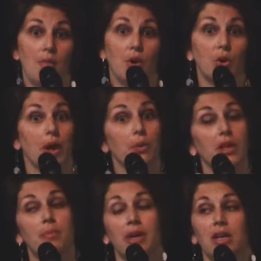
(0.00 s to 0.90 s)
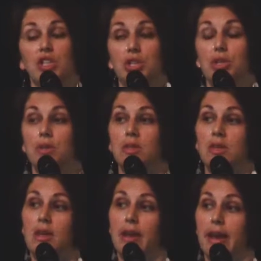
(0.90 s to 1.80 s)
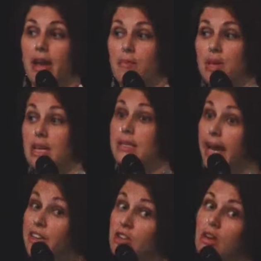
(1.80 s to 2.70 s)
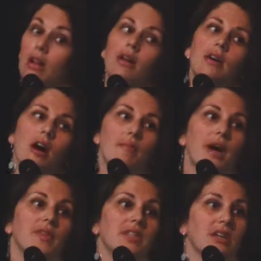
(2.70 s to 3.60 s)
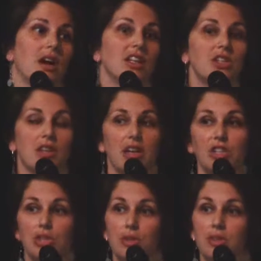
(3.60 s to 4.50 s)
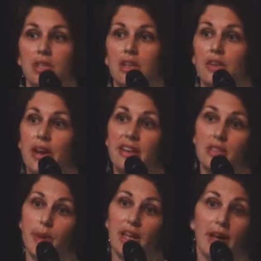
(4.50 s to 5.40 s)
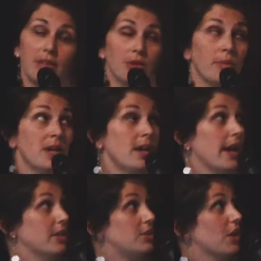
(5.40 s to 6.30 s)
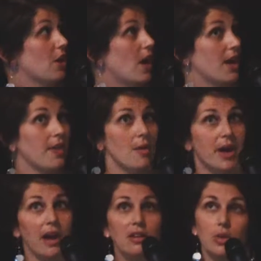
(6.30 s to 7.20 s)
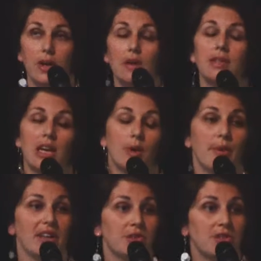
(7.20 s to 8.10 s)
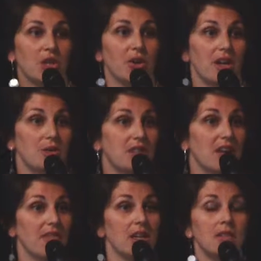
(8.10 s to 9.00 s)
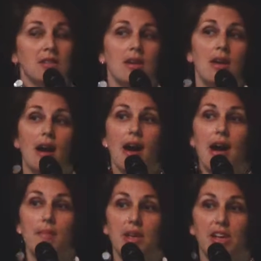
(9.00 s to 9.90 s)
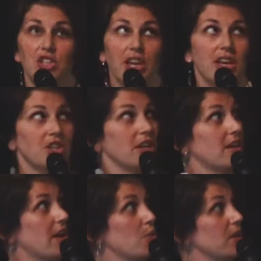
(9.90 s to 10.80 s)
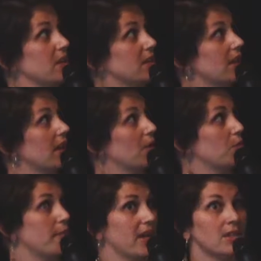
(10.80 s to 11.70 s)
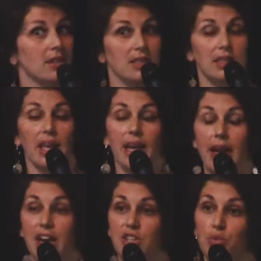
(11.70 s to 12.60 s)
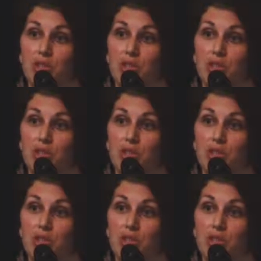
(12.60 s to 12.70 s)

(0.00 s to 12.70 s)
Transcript: Or do I really pick and choose and be intentional about the technology that I choose to integrate into my classroom? And so I thought back to when I was getting my master's degree at UC Davis in education, and we basically did like an action